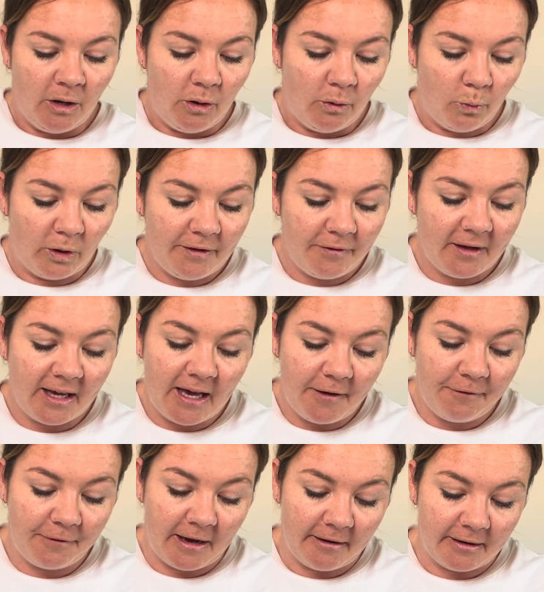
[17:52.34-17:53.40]
One of the key
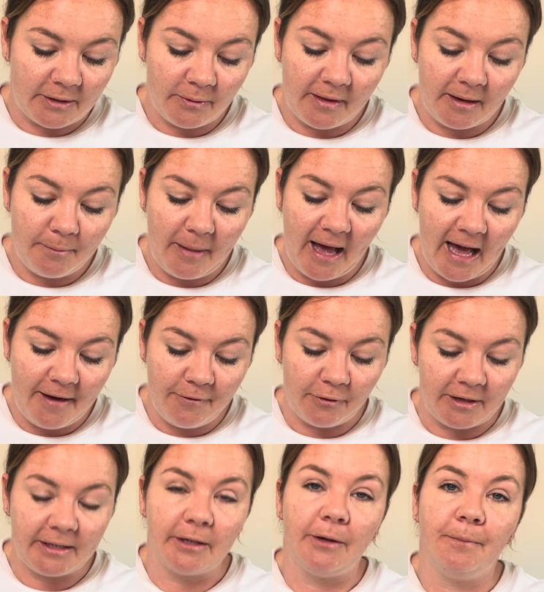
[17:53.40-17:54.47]
theories within
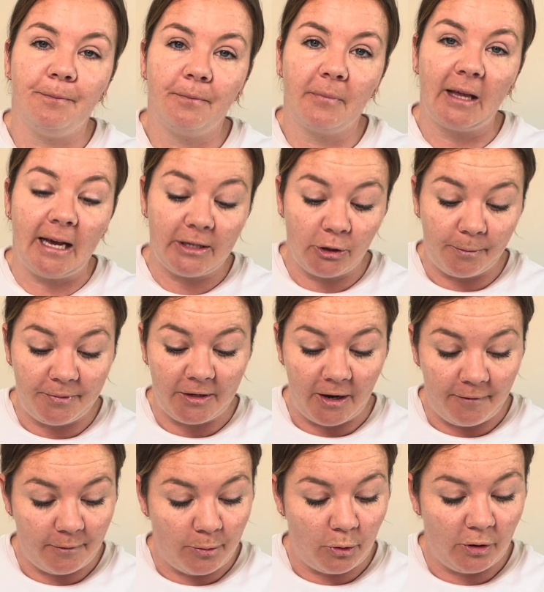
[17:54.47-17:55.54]
behaviourism is
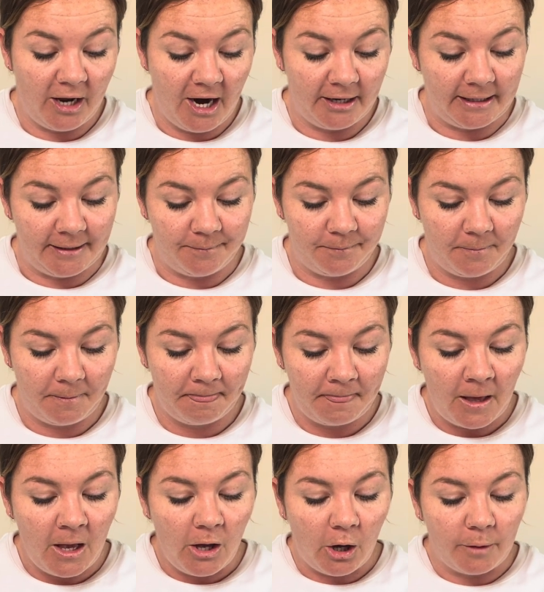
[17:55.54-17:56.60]
observable learning.
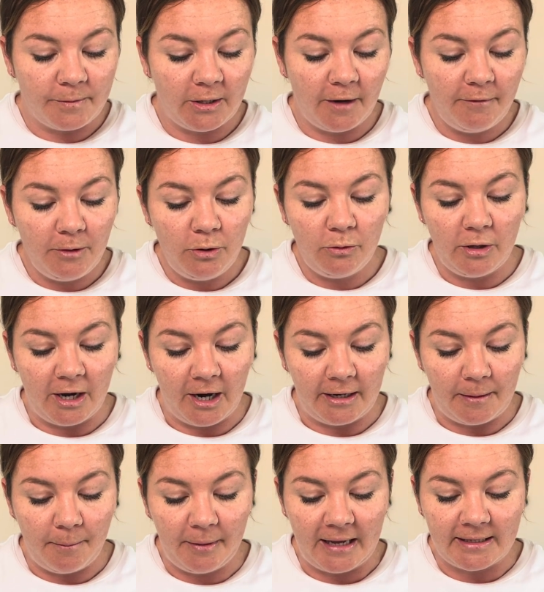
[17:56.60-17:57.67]
Observable
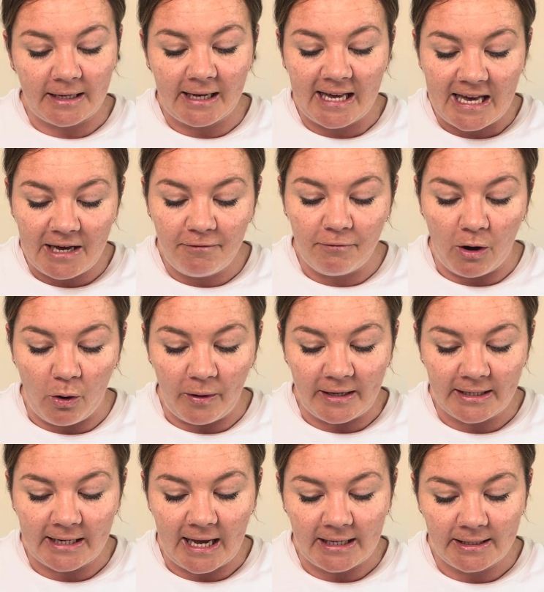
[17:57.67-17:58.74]
learning plays a key role in
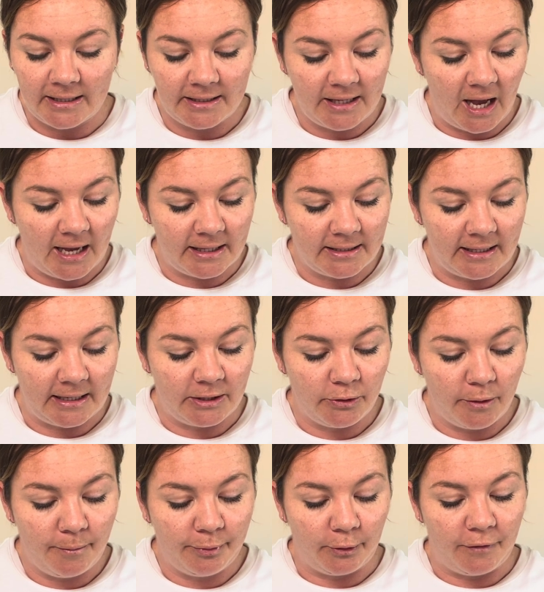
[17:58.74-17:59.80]
today's society to
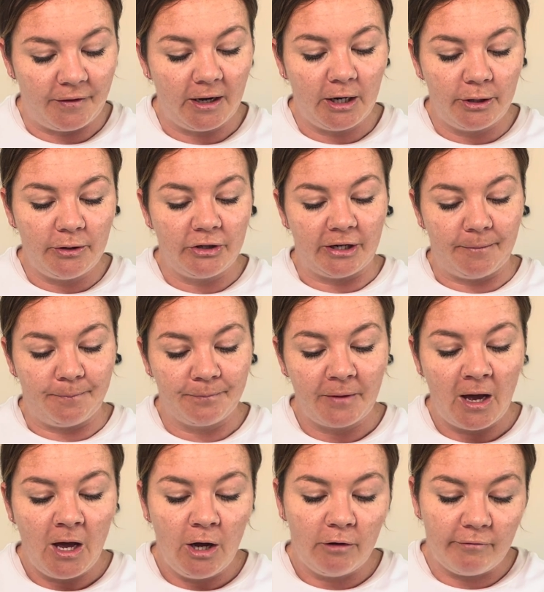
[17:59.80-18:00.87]
improve inclusion,
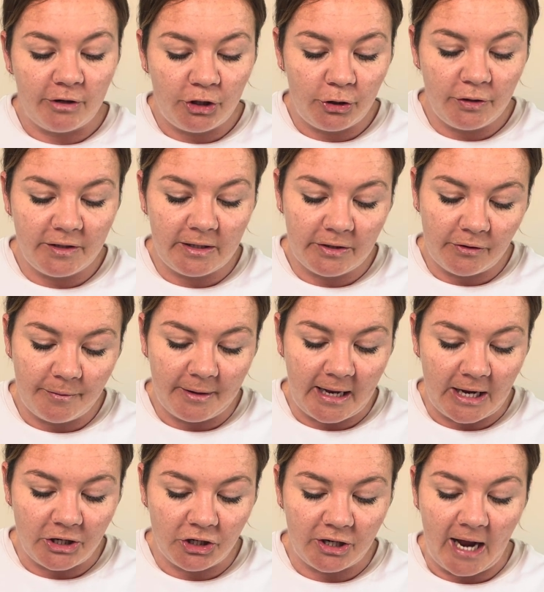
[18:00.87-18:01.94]
reduce
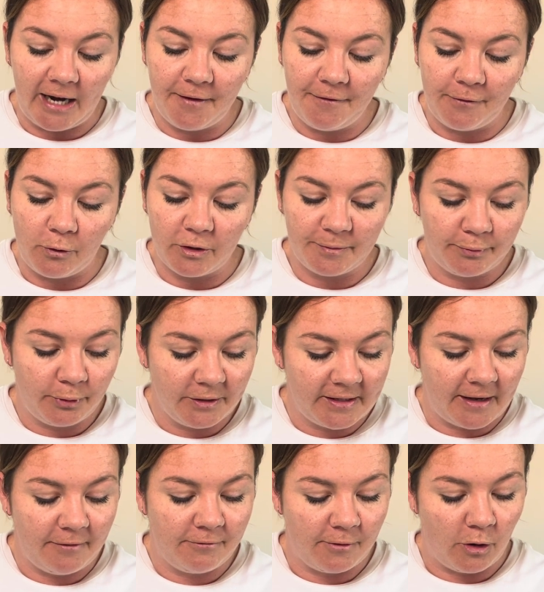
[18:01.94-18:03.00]
discrimination and enforce
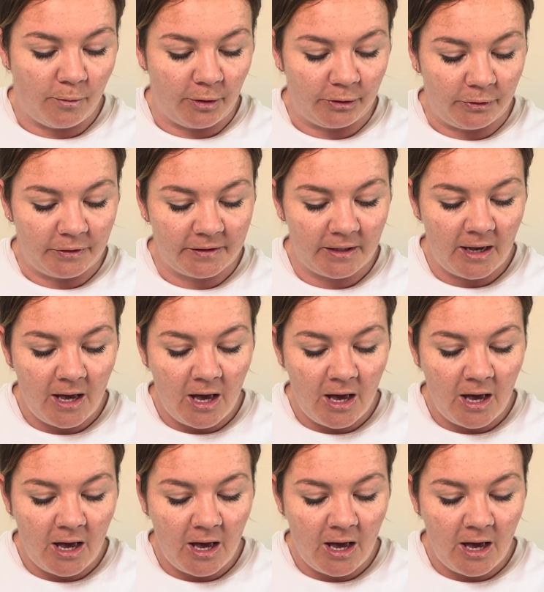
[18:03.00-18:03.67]
positive role models.